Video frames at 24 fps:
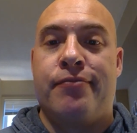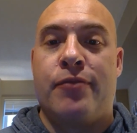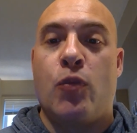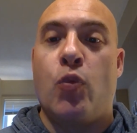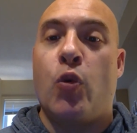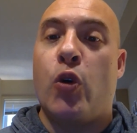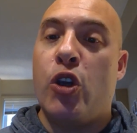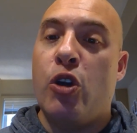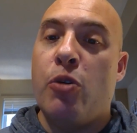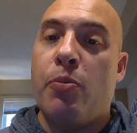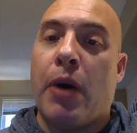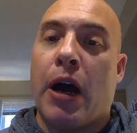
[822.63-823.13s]

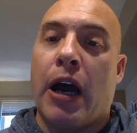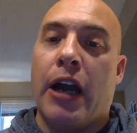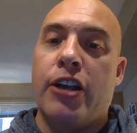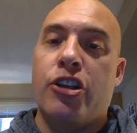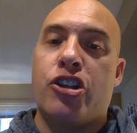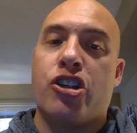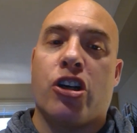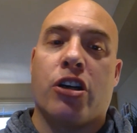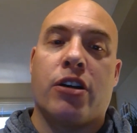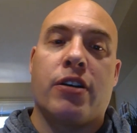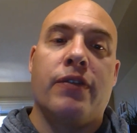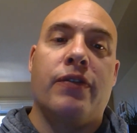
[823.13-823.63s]
When you buy a
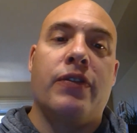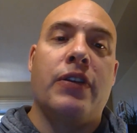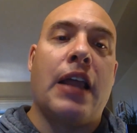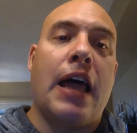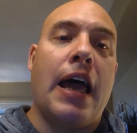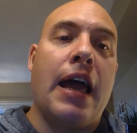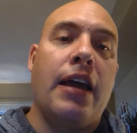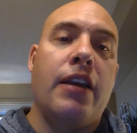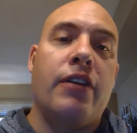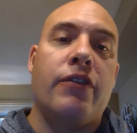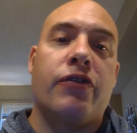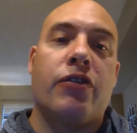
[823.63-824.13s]
chunk of
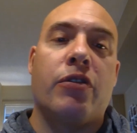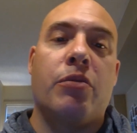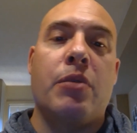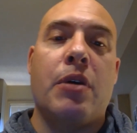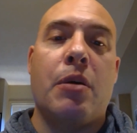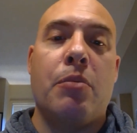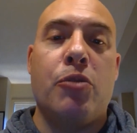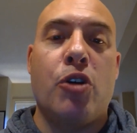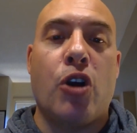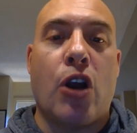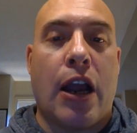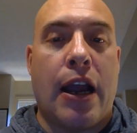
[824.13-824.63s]
land from
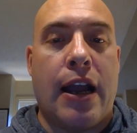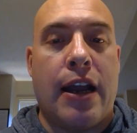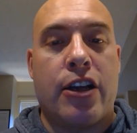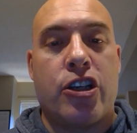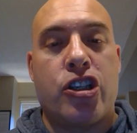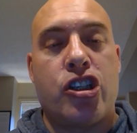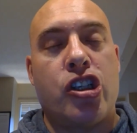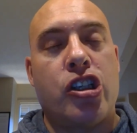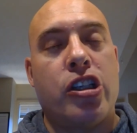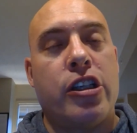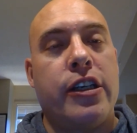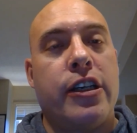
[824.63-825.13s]
them, you're
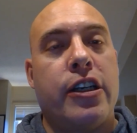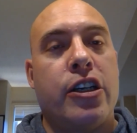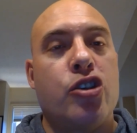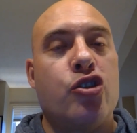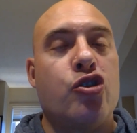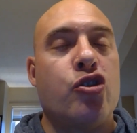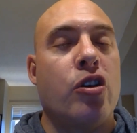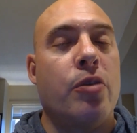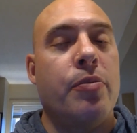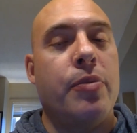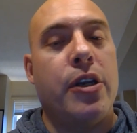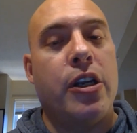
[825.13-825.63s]
actually
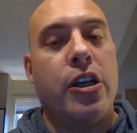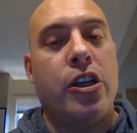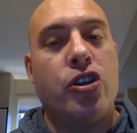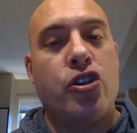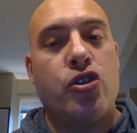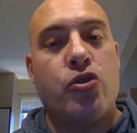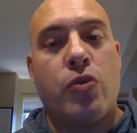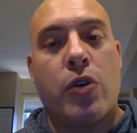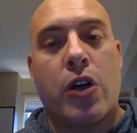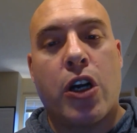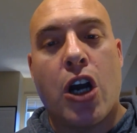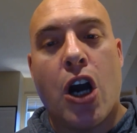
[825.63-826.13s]
contributing
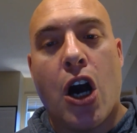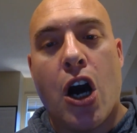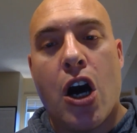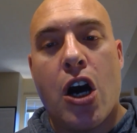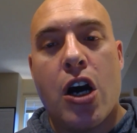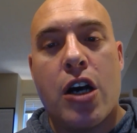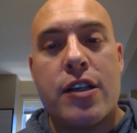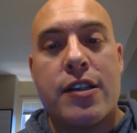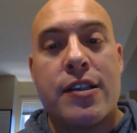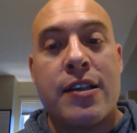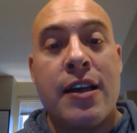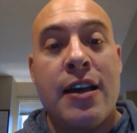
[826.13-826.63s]
to a
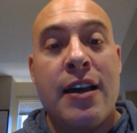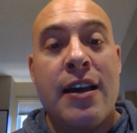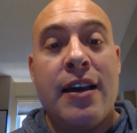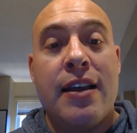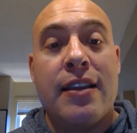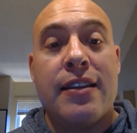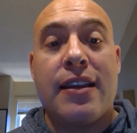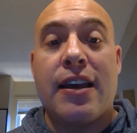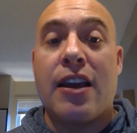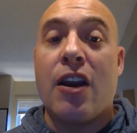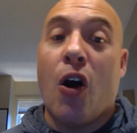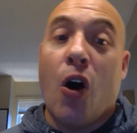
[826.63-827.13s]
cause
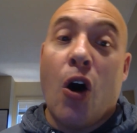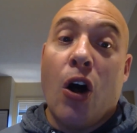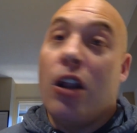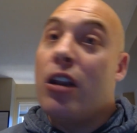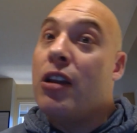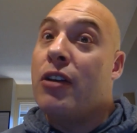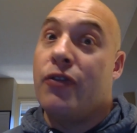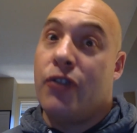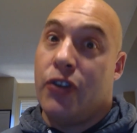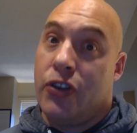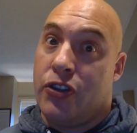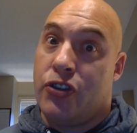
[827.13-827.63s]
that
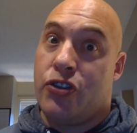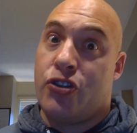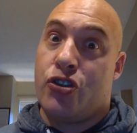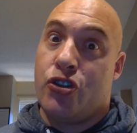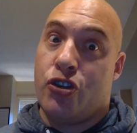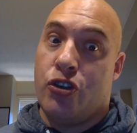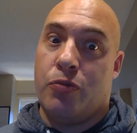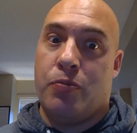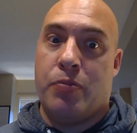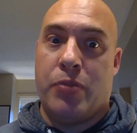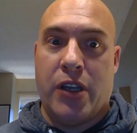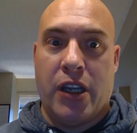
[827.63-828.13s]
all of us
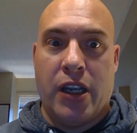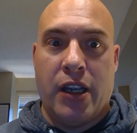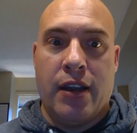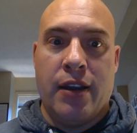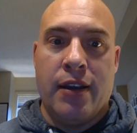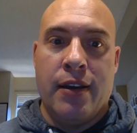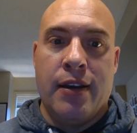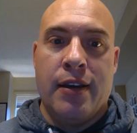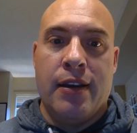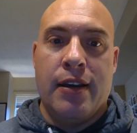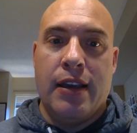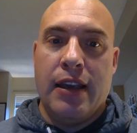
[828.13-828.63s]
should be,
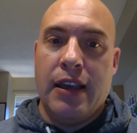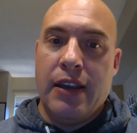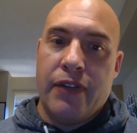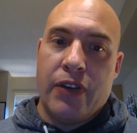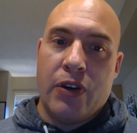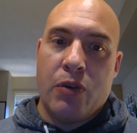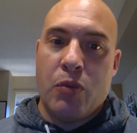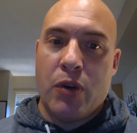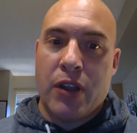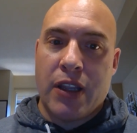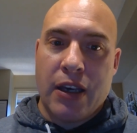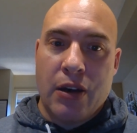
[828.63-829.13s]

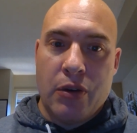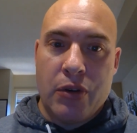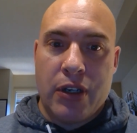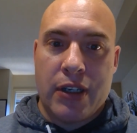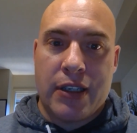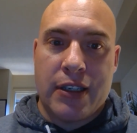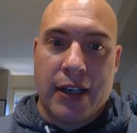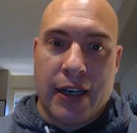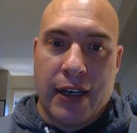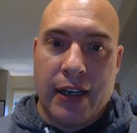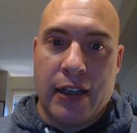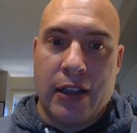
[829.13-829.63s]
even without a
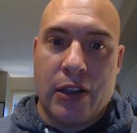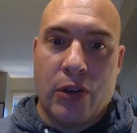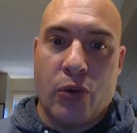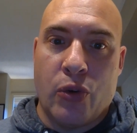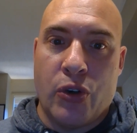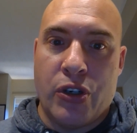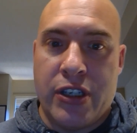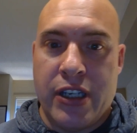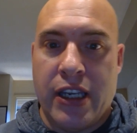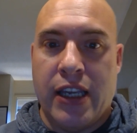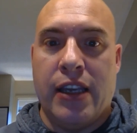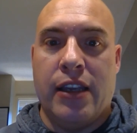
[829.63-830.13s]
title or
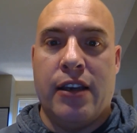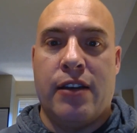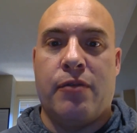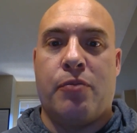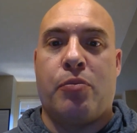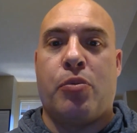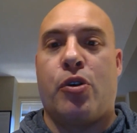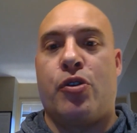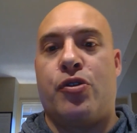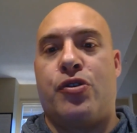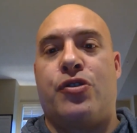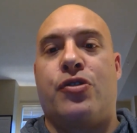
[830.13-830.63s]
deed of
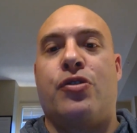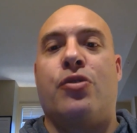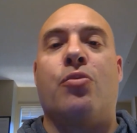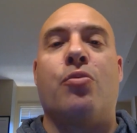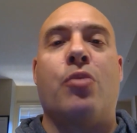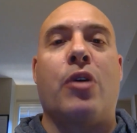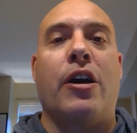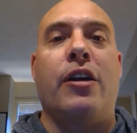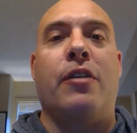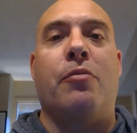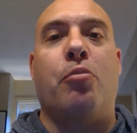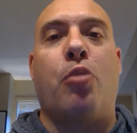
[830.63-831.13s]
personal
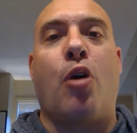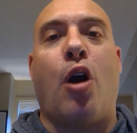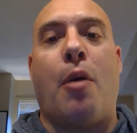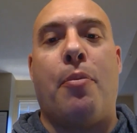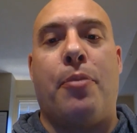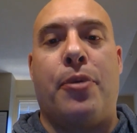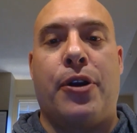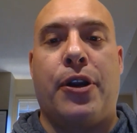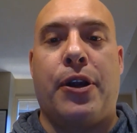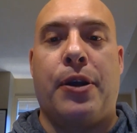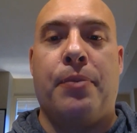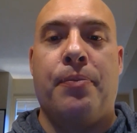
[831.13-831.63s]
right of
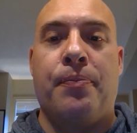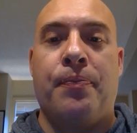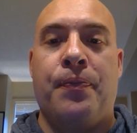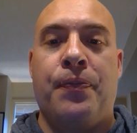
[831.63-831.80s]
property.